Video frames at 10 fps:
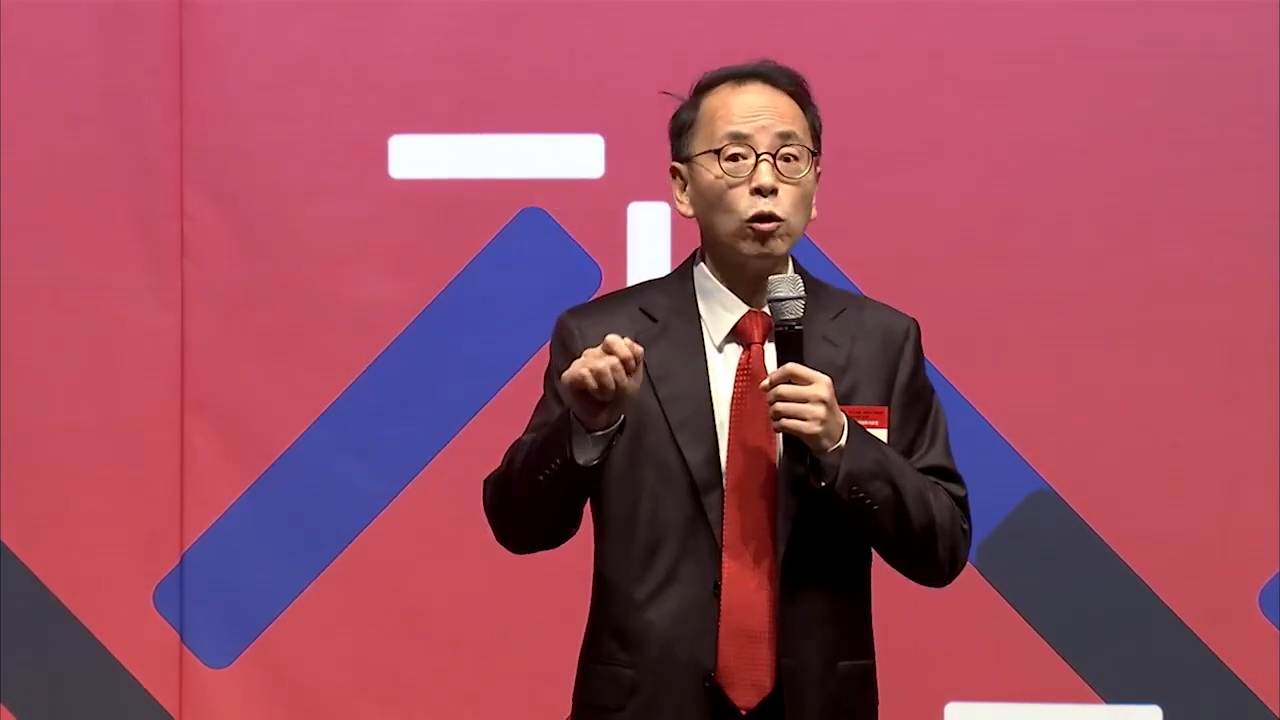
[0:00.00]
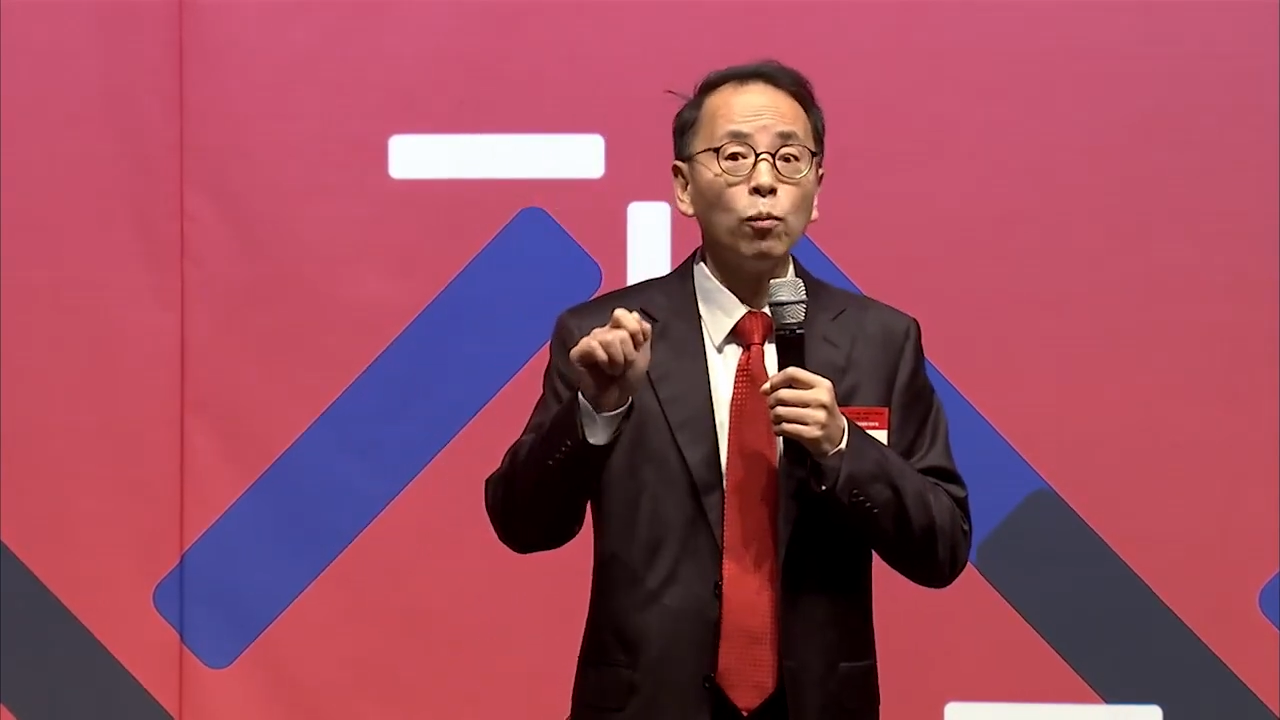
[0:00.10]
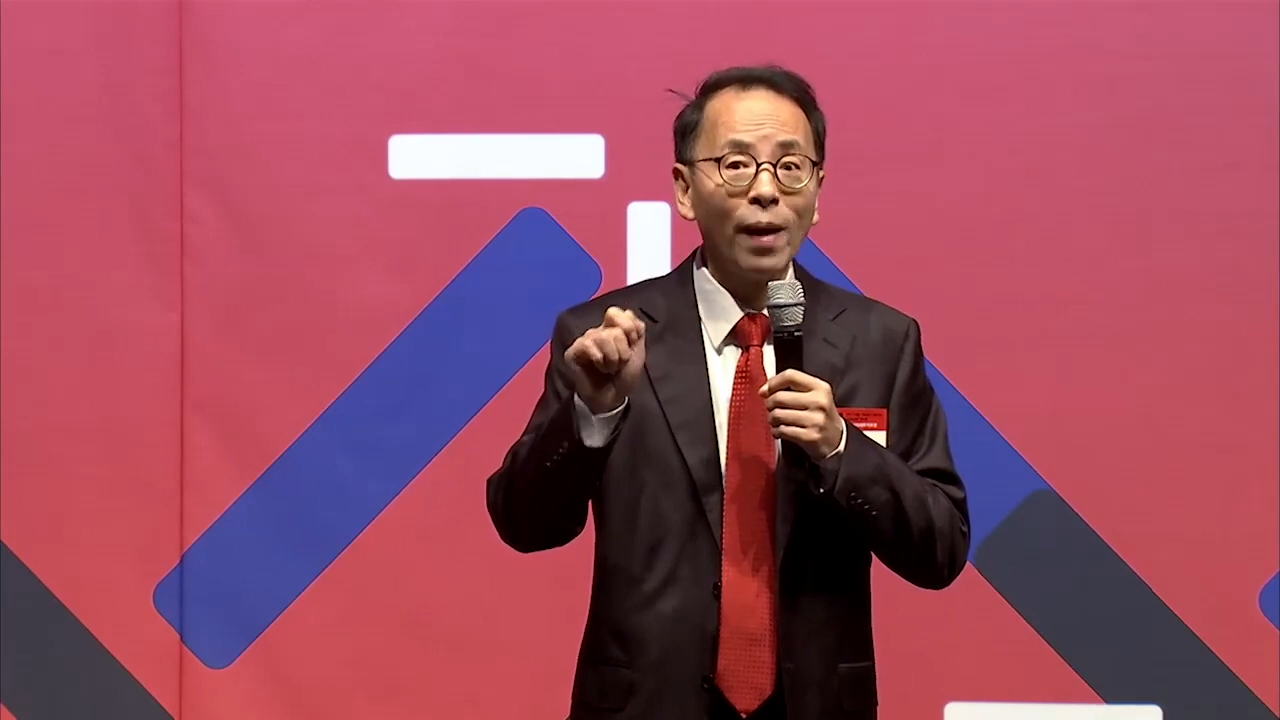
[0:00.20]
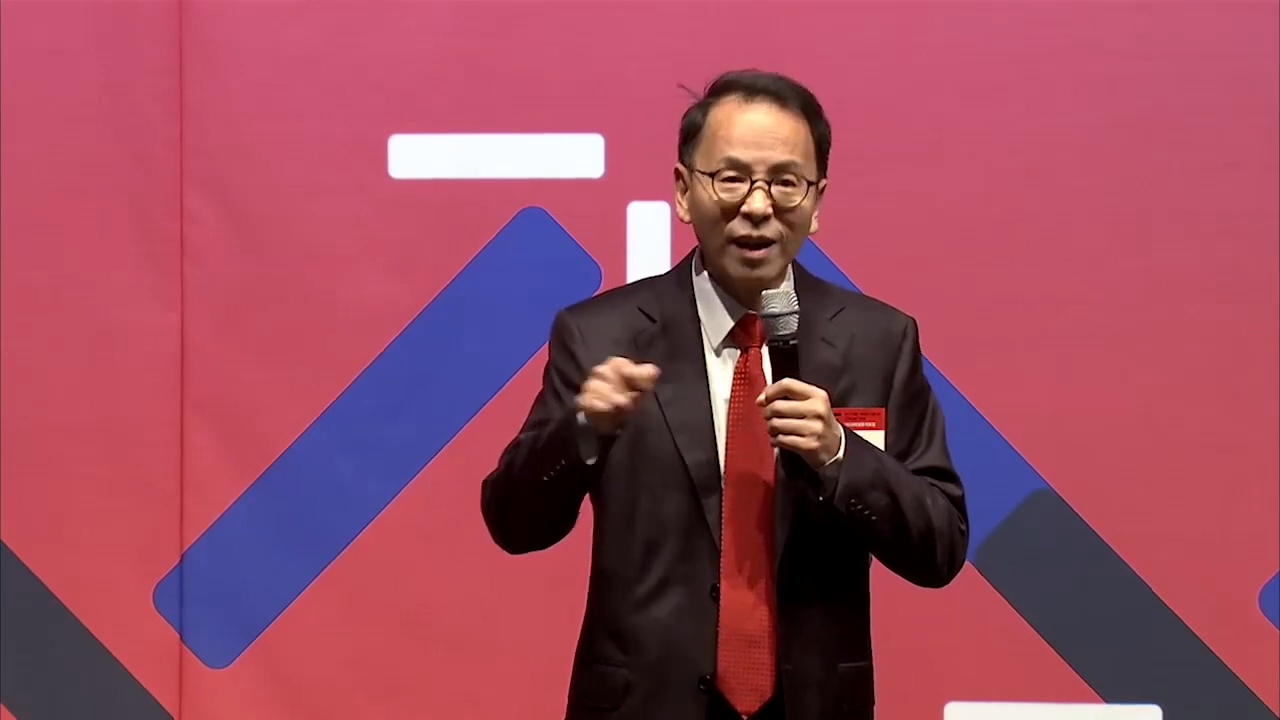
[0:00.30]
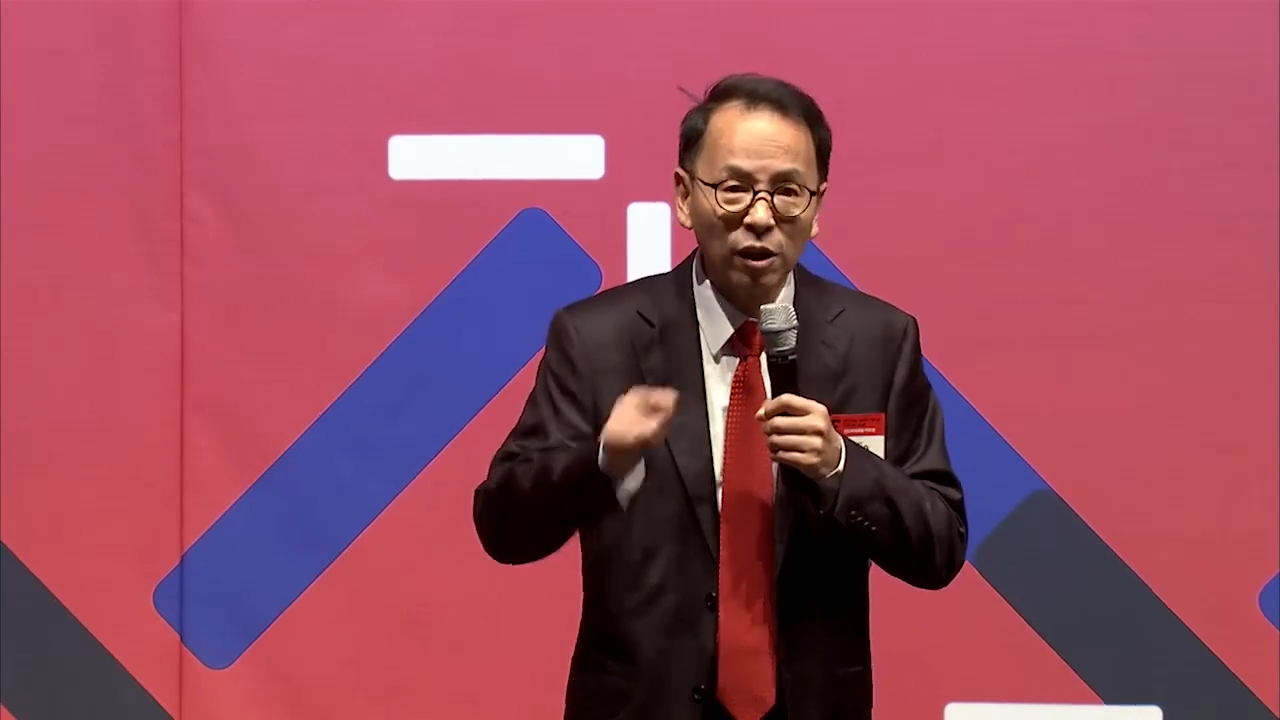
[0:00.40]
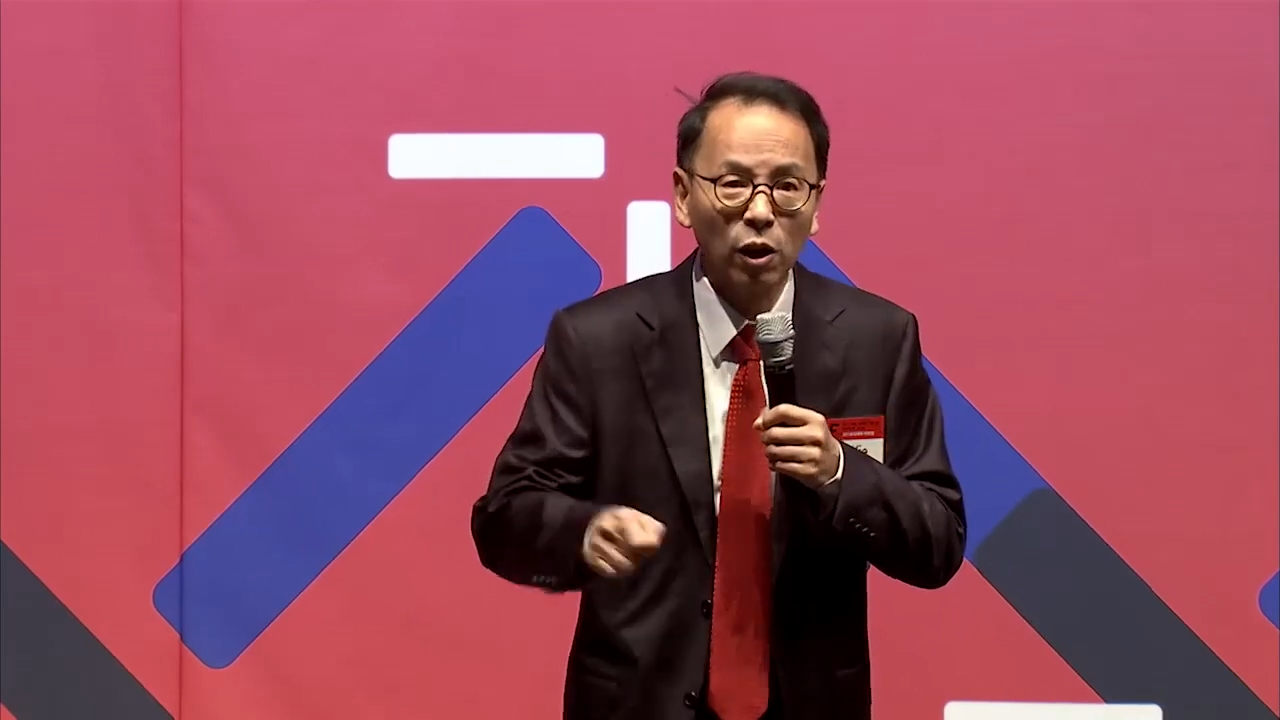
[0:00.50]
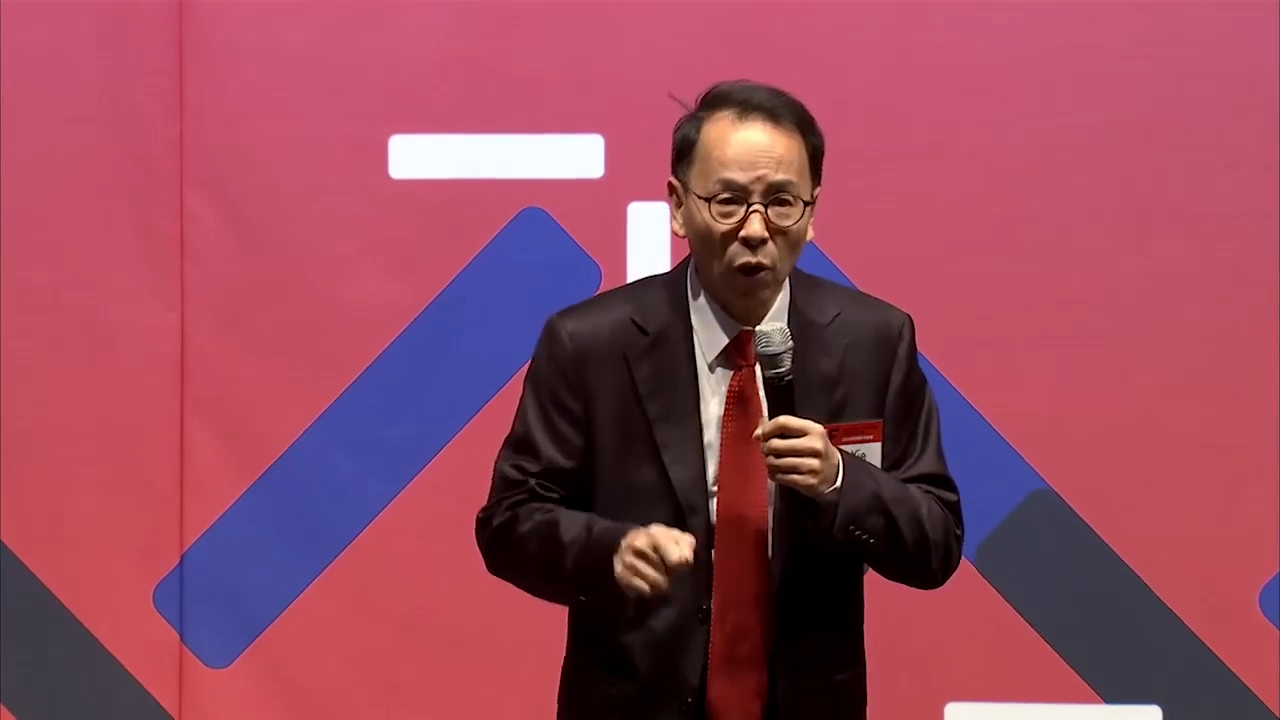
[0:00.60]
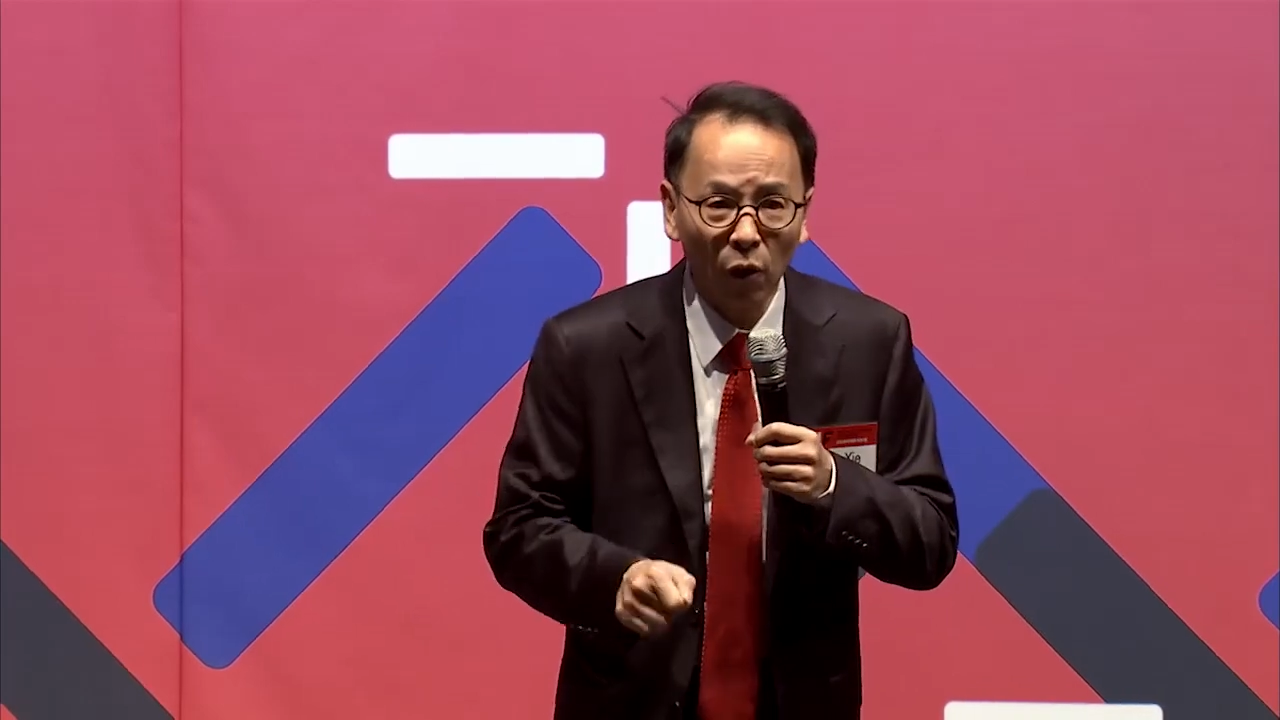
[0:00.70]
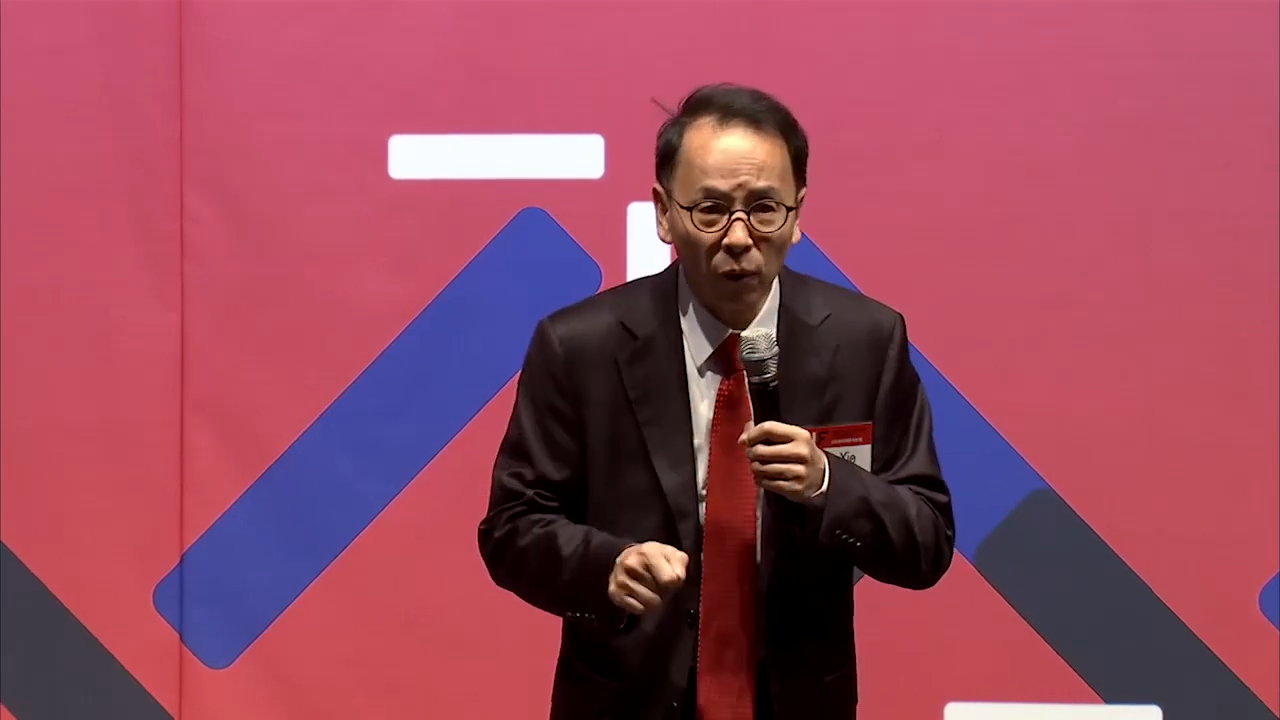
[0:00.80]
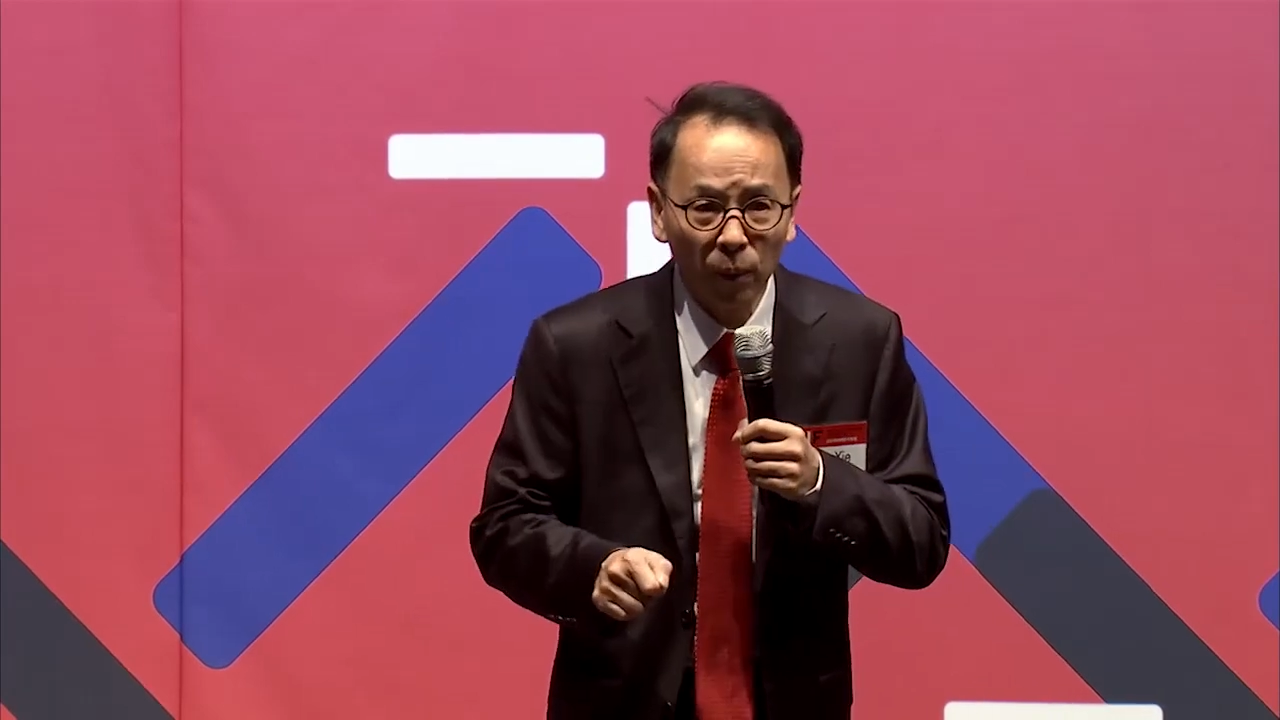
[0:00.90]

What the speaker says: to Mexico.